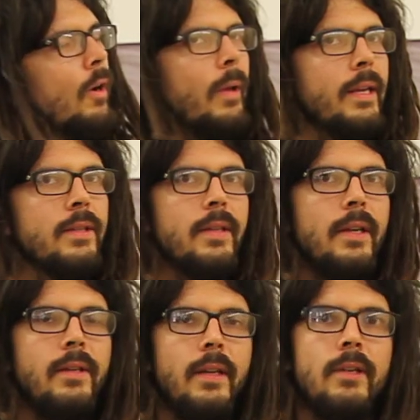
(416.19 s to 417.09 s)
like
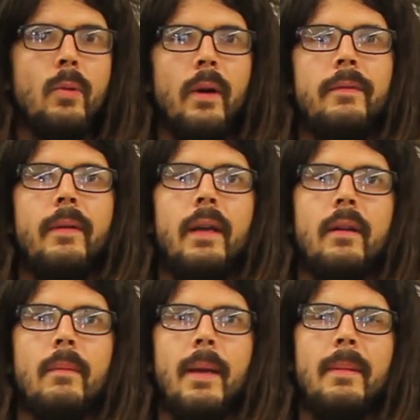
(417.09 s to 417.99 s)
16 square feet,
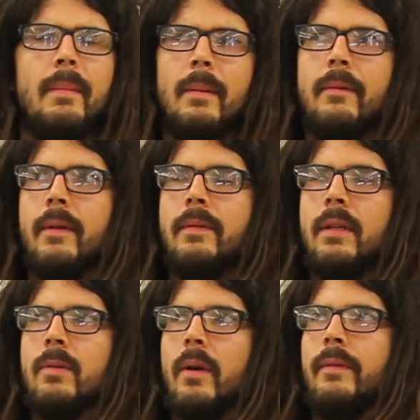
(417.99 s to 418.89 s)
maybe 15
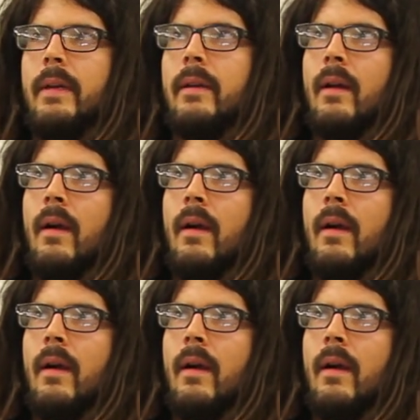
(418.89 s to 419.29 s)
square feet.